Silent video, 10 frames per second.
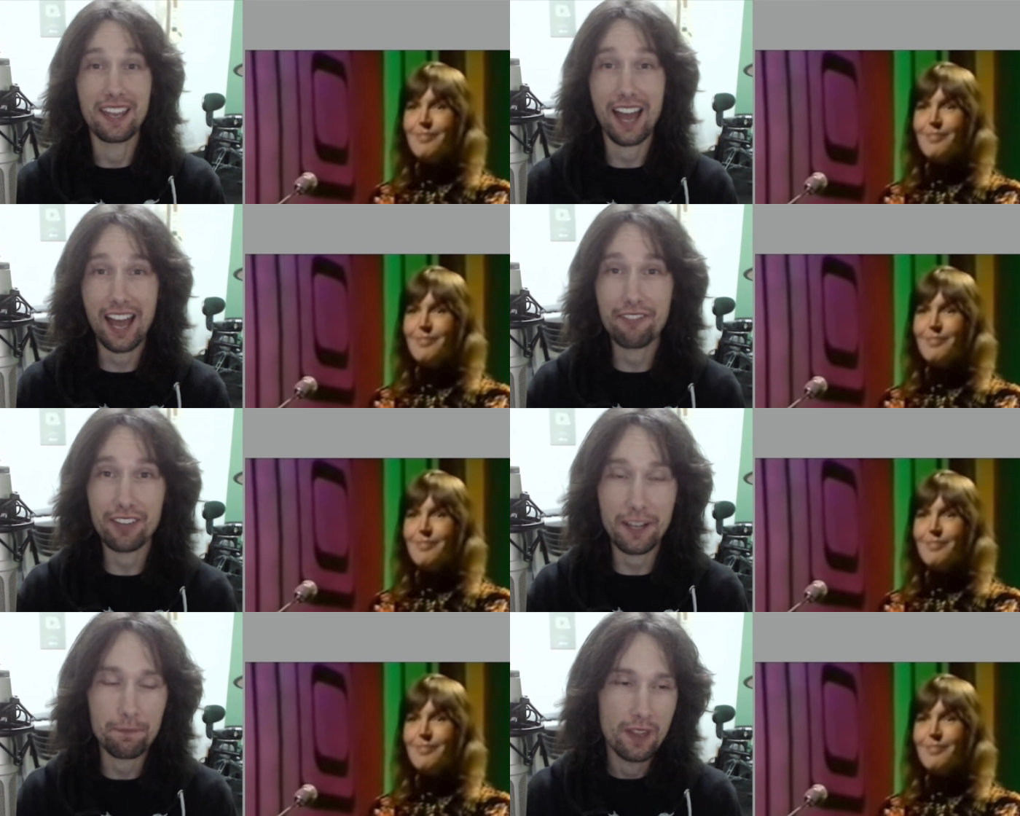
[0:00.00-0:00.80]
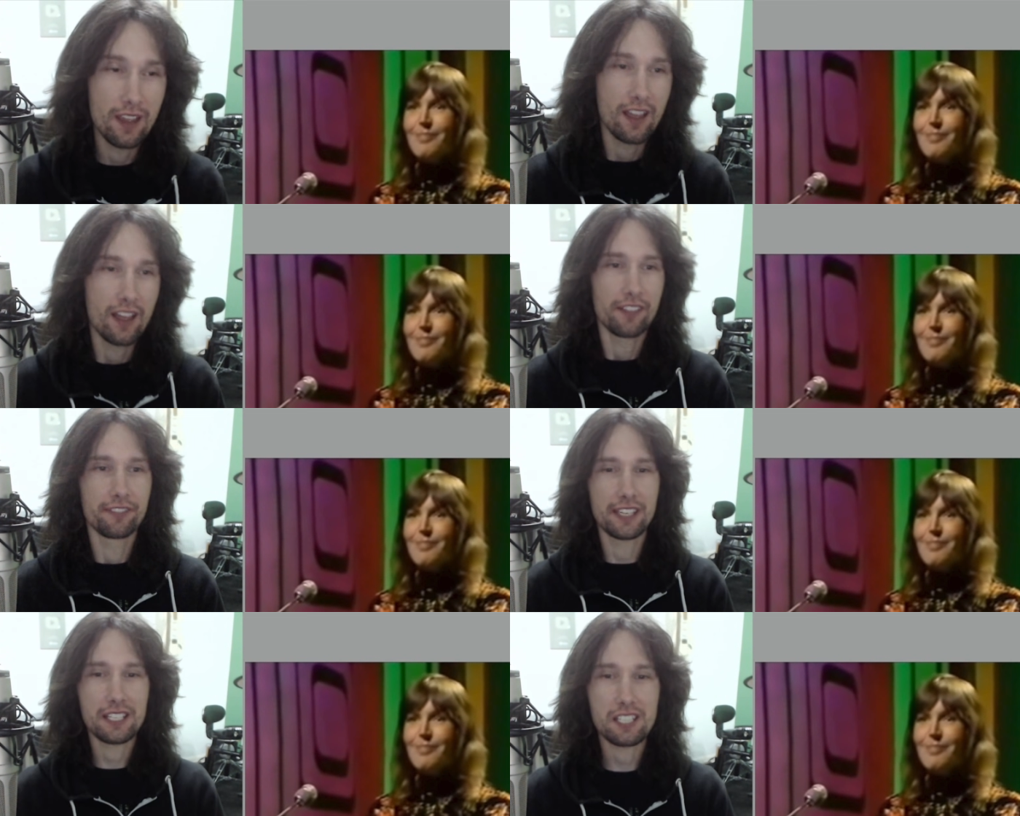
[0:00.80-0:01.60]
Speaker 1: have it.
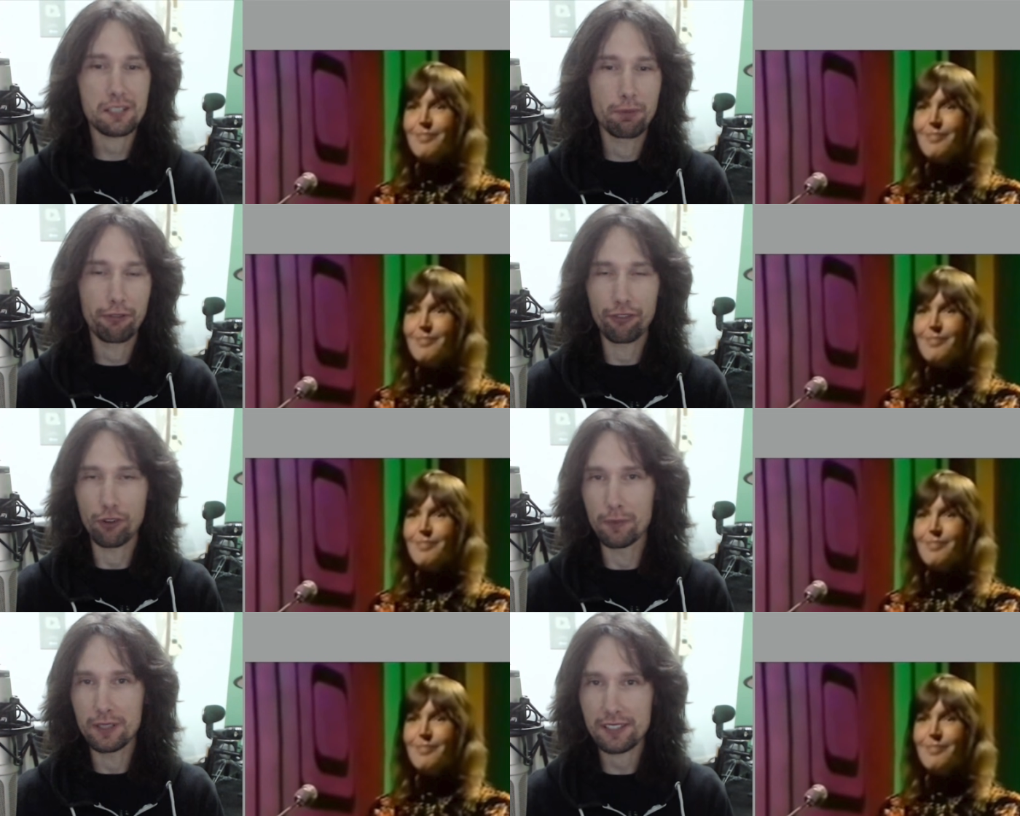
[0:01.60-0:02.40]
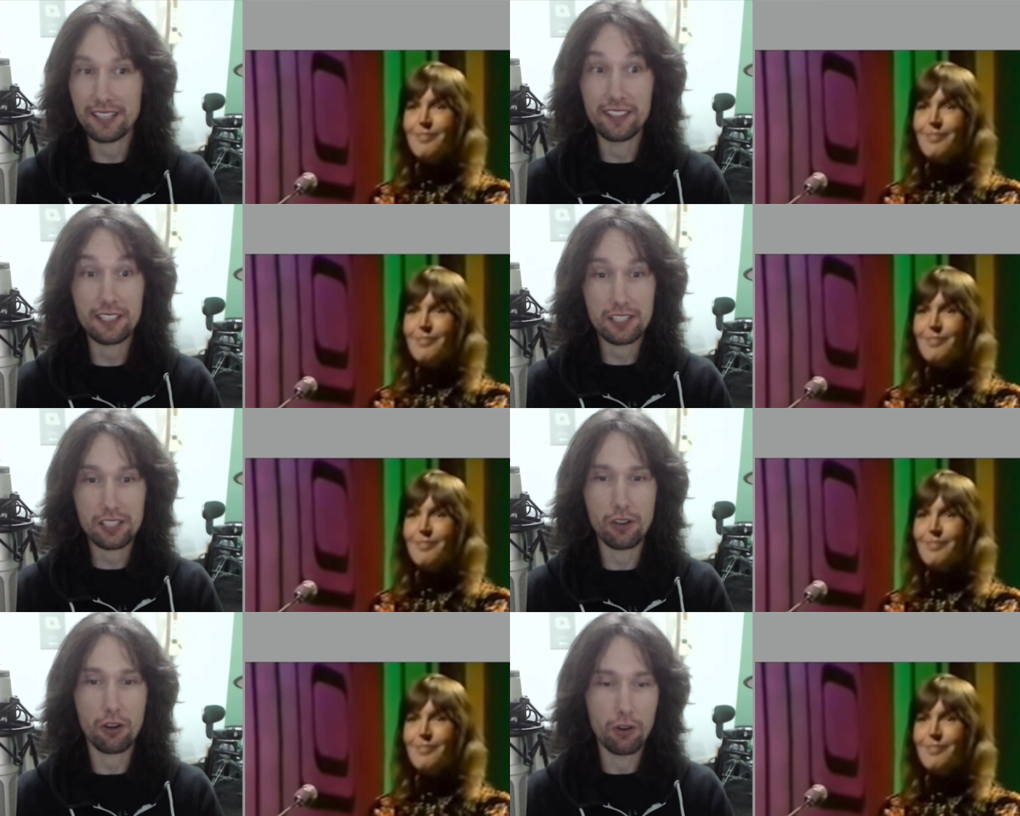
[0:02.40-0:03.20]
This performance and this
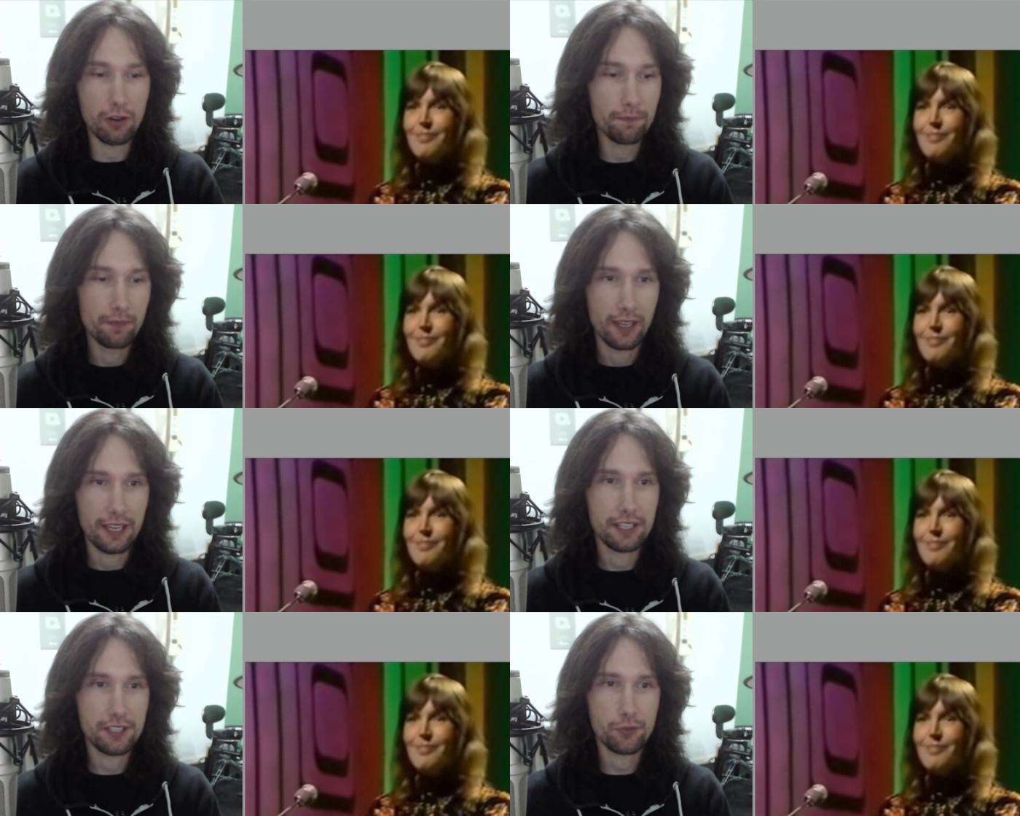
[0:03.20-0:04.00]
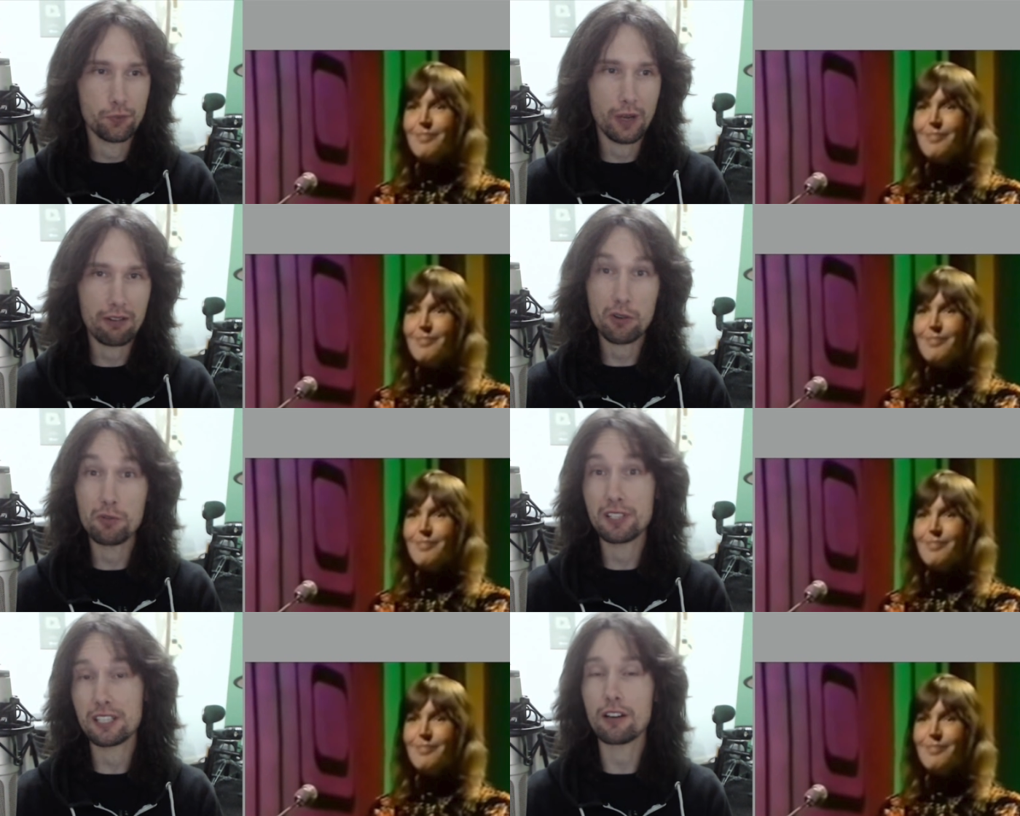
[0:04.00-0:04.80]
song is where it all
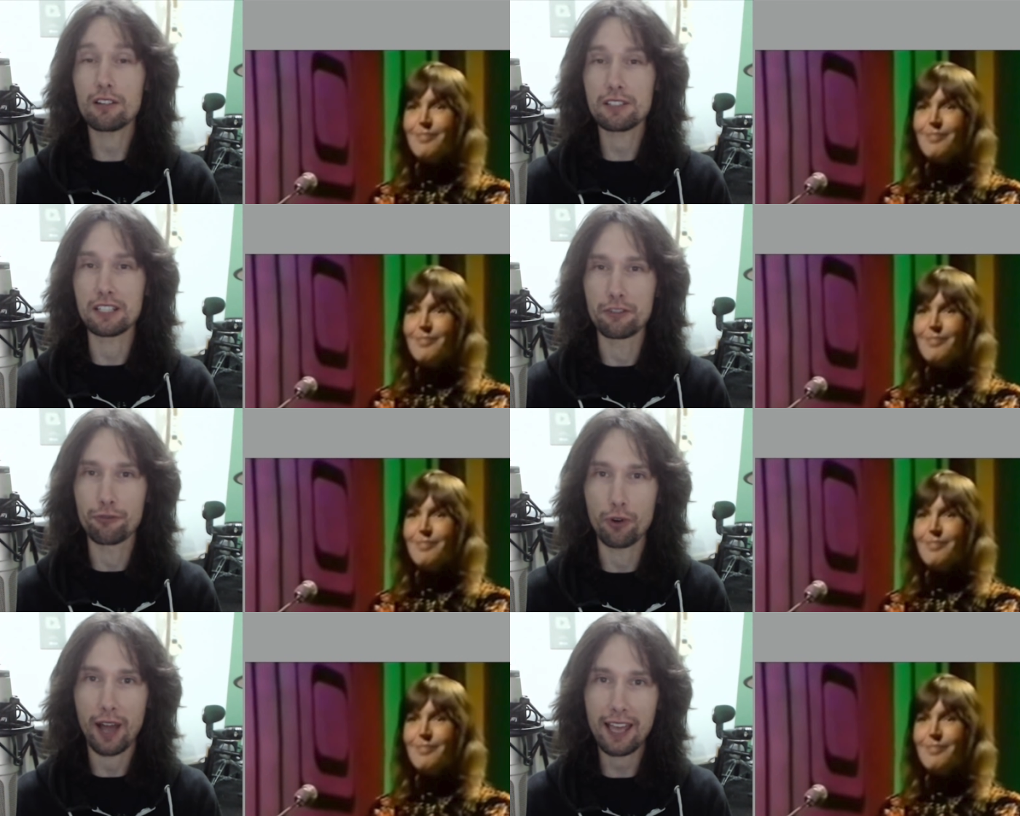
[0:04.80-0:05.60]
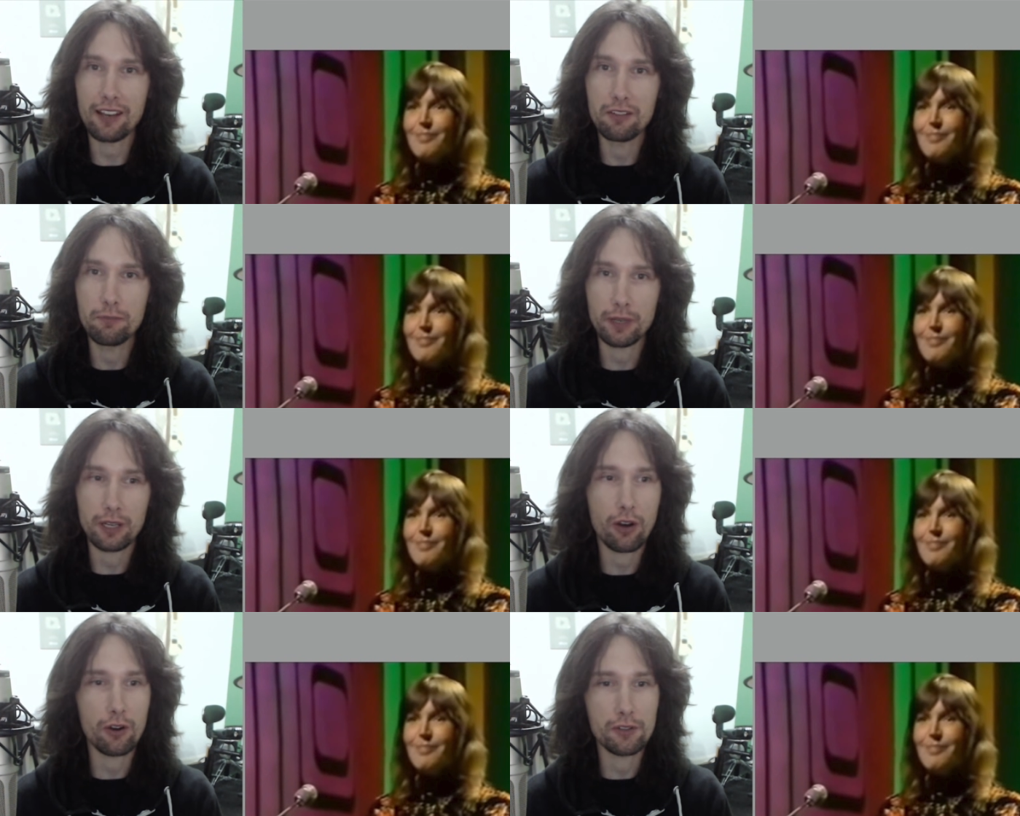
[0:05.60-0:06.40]
started for Helen
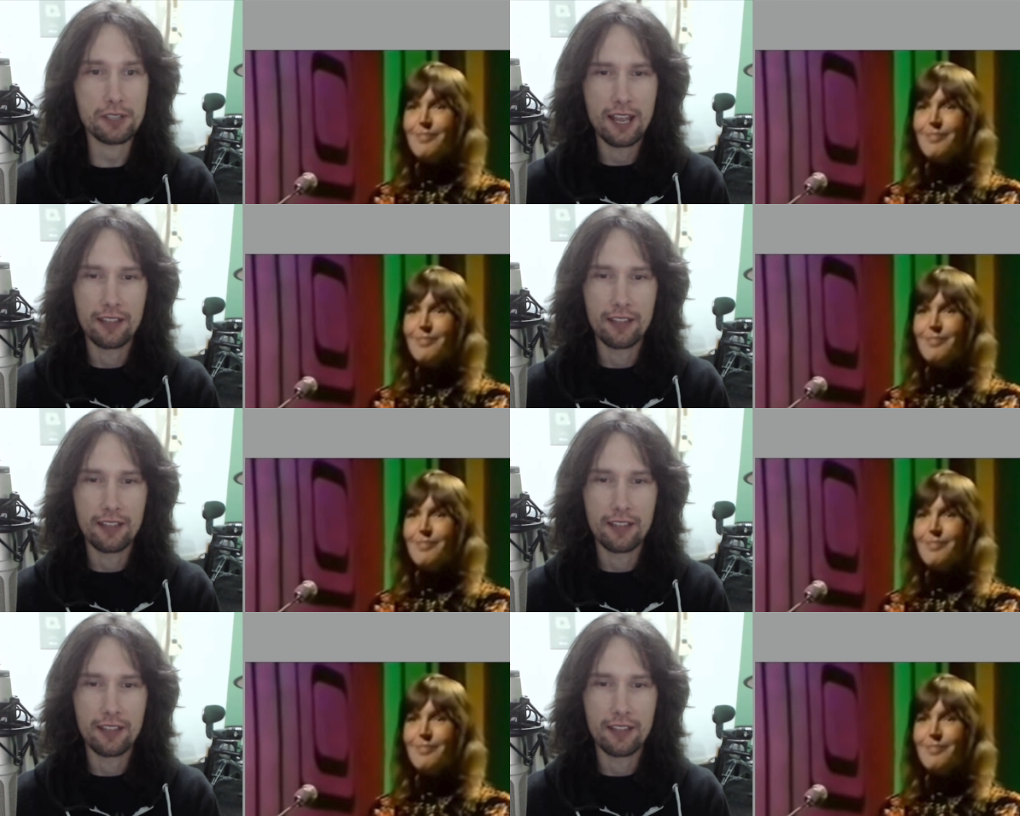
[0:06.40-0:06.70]
because